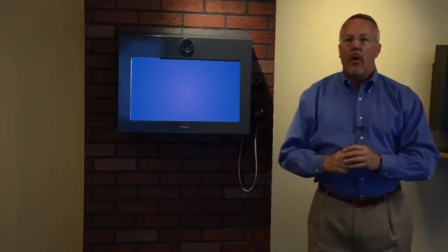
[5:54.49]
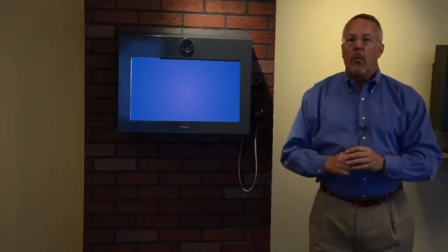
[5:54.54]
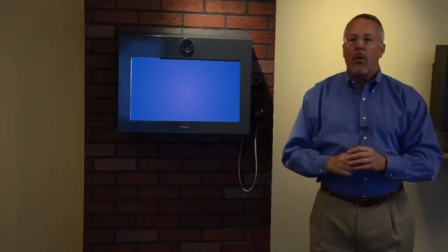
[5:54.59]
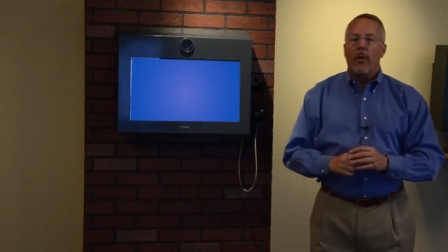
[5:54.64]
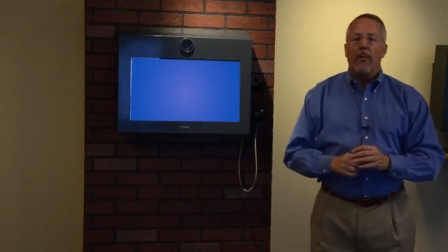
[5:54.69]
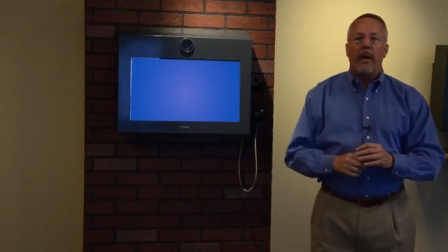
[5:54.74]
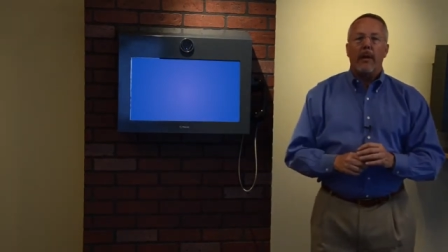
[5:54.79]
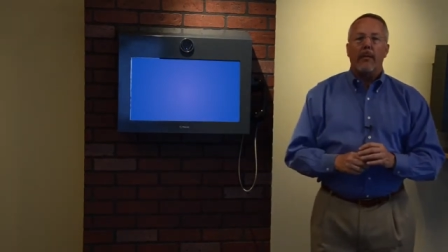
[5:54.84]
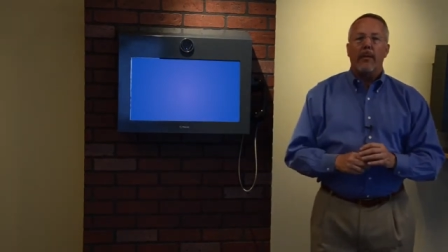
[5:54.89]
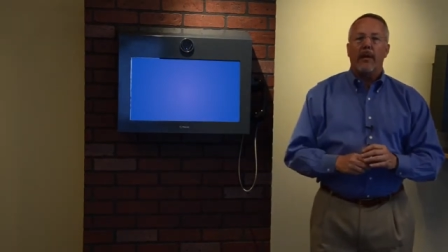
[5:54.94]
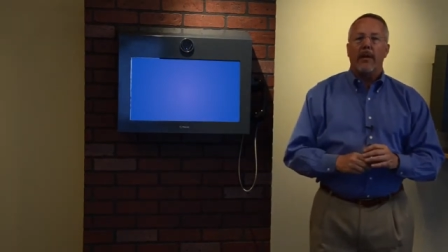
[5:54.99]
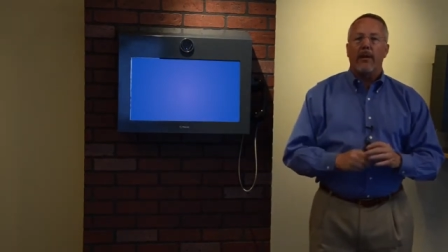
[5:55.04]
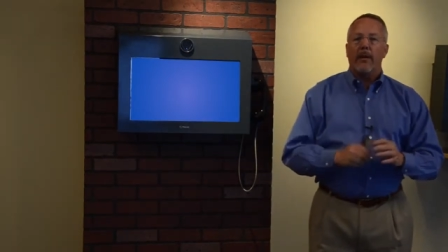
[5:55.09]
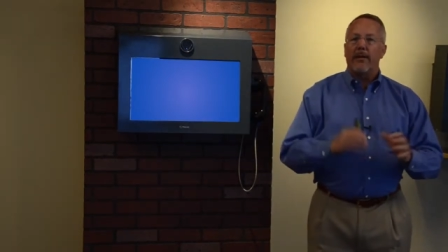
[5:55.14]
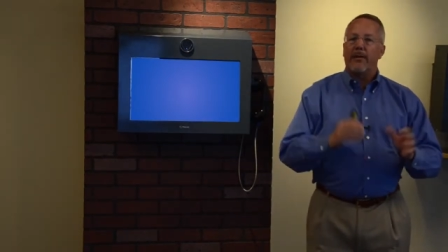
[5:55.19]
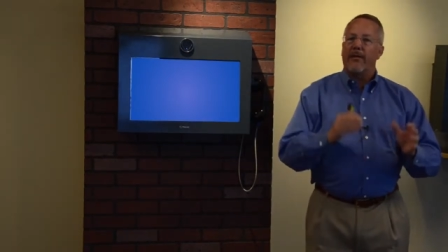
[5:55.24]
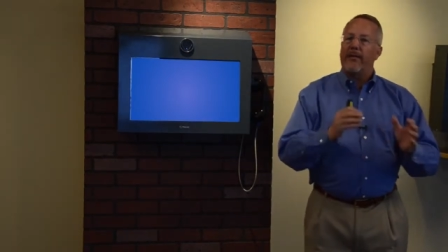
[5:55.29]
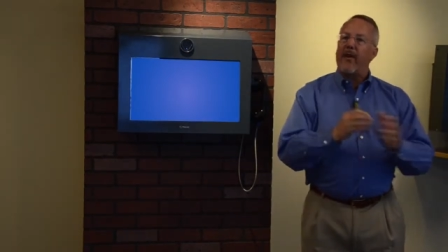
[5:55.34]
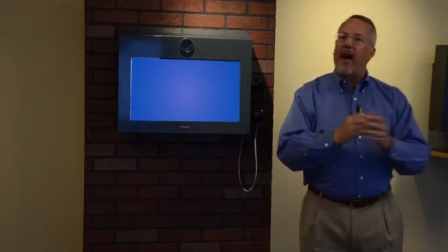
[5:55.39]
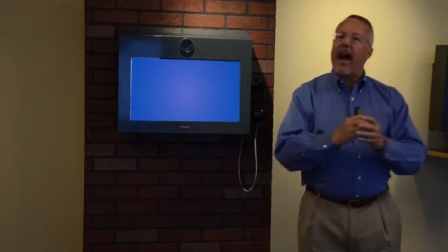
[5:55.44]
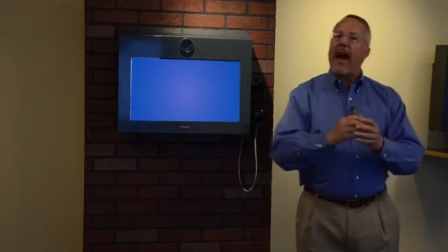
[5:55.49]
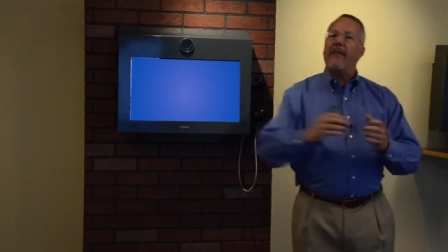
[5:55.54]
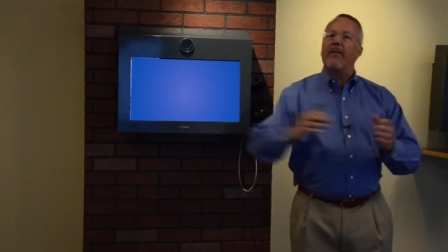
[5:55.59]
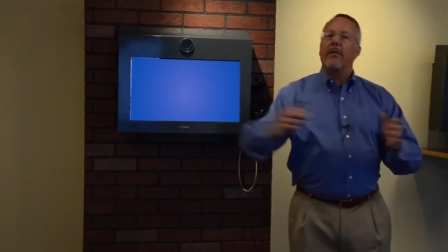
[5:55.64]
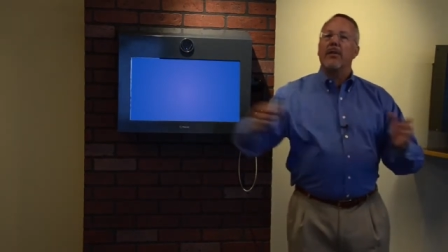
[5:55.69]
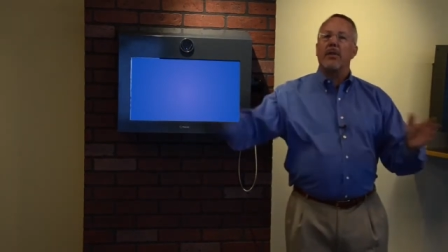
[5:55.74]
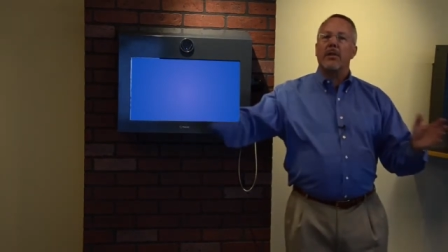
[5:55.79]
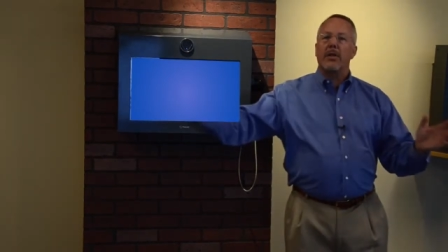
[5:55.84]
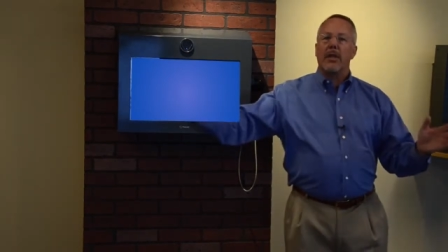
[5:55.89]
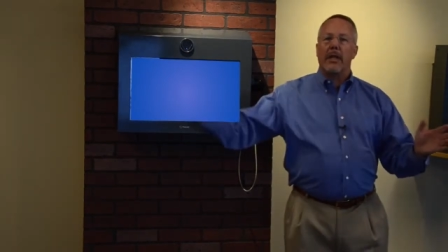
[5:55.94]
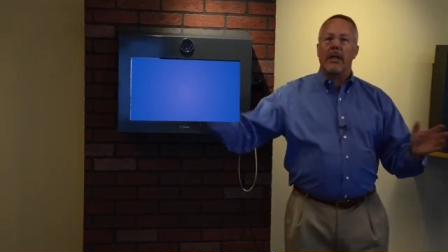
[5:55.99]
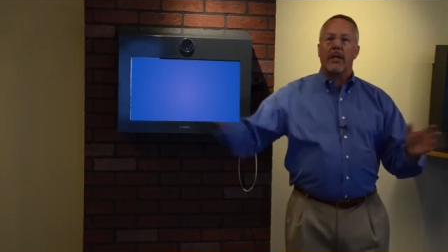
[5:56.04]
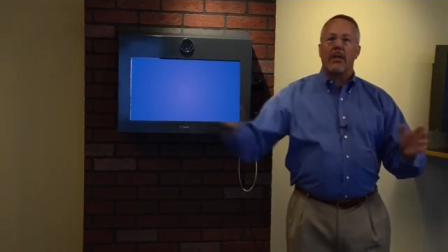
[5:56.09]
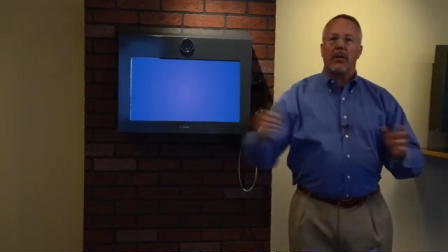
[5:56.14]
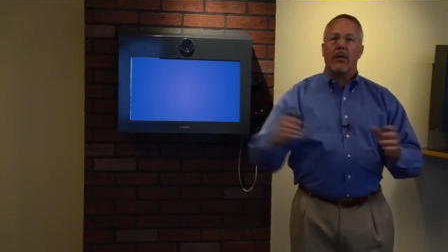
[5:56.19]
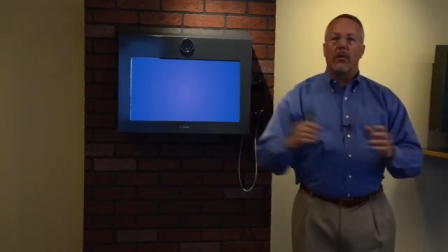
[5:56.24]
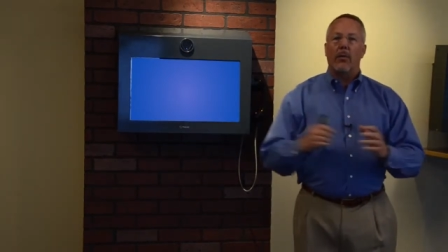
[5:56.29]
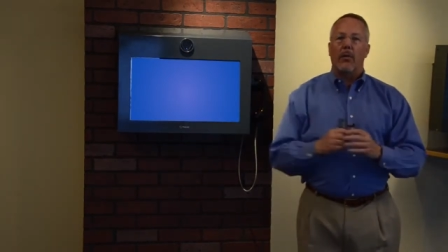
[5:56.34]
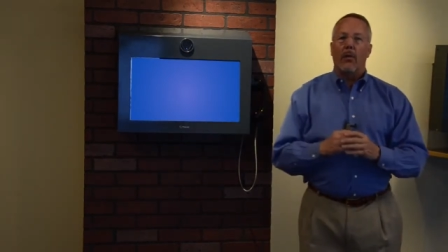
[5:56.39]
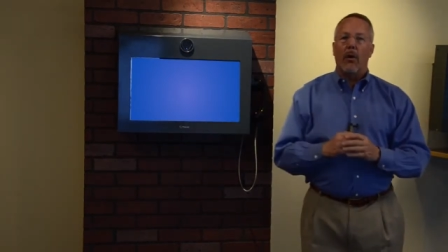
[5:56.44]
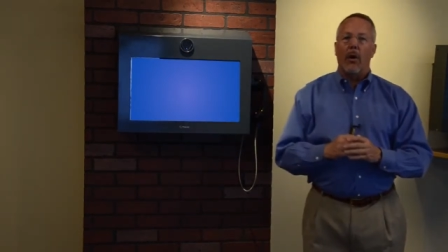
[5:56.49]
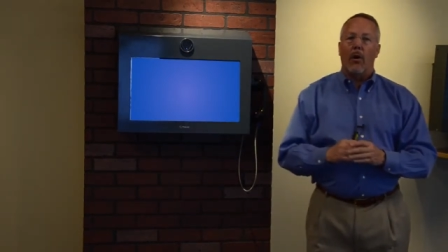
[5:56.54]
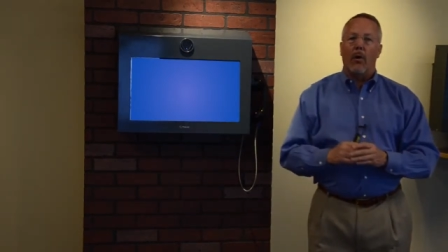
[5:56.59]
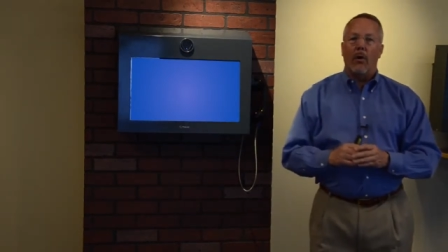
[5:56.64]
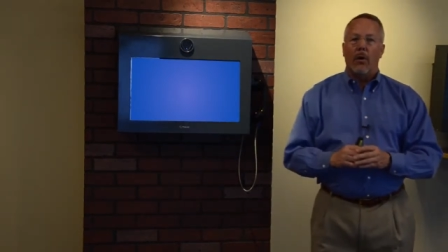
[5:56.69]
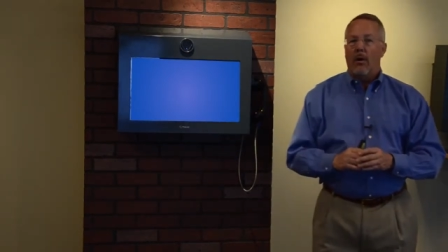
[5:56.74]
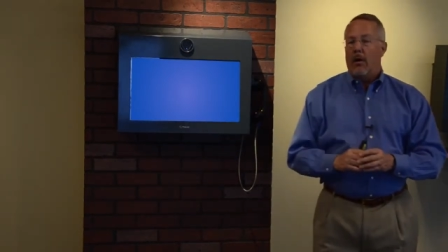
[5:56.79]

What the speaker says: where maybe there's 5 or 6 in a row,